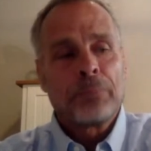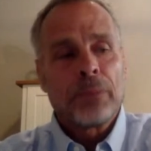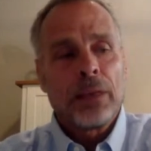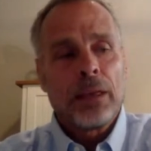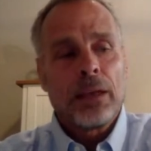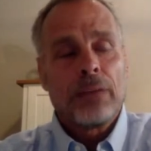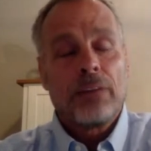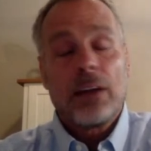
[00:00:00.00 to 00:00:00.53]

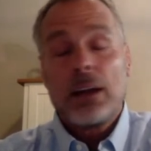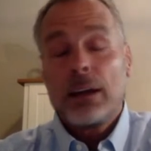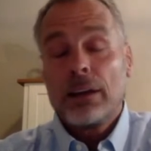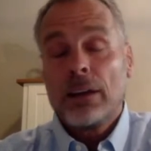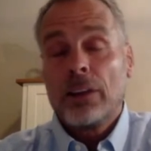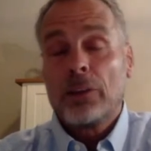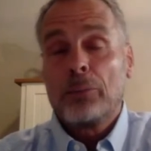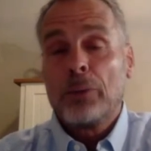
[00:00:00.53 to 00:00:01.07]
And if I had
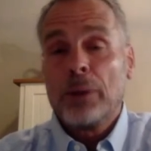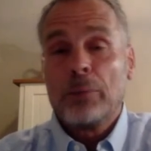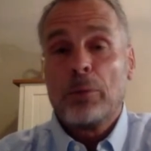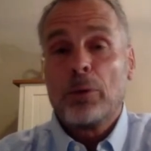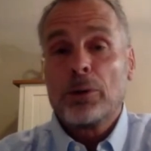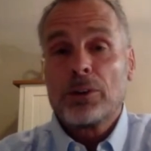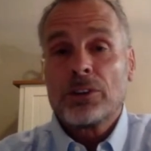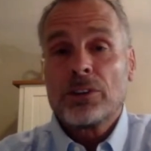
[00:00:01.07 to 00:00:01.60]
done the
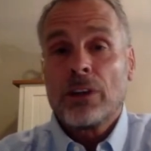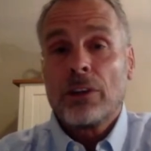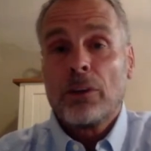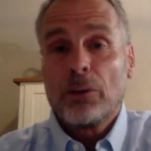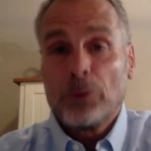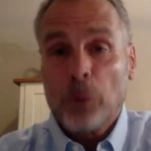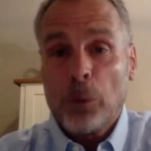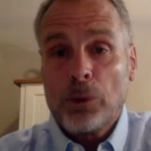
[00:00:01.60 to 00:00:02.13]
pre-purchase on
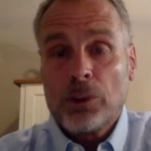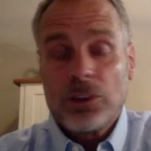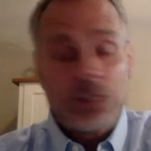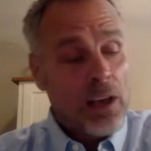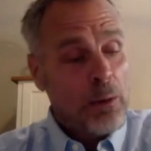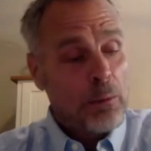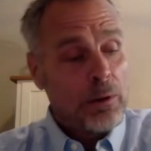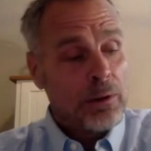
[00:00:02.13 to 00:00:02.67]
those horses,
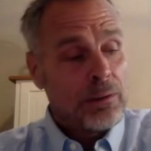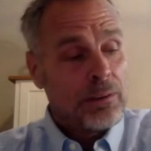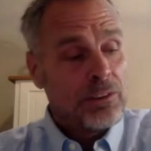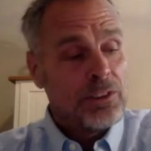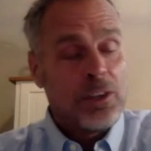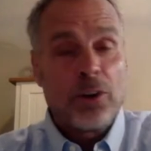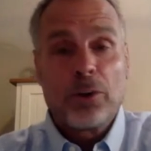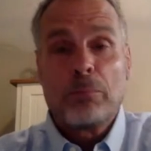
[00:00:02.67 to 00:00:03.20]
I would have
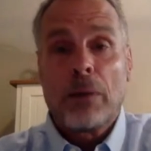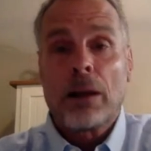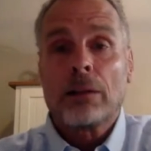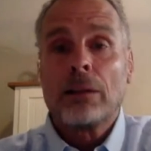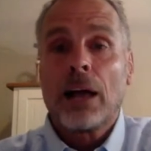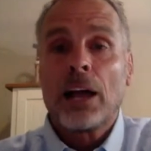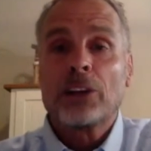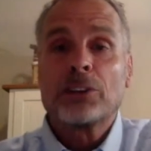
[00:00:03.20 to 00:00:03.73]
steered my
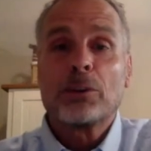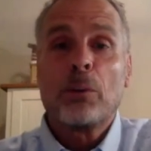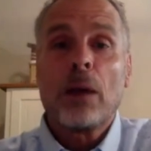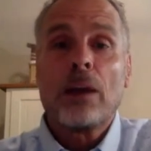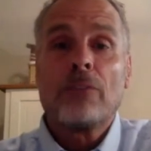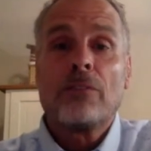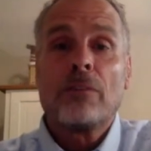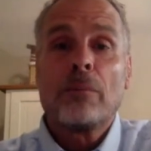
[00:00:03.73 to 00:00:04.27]
clients
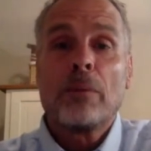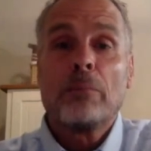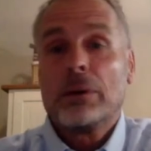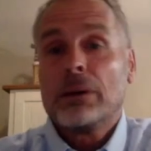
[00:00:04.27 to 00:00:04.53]
away from them.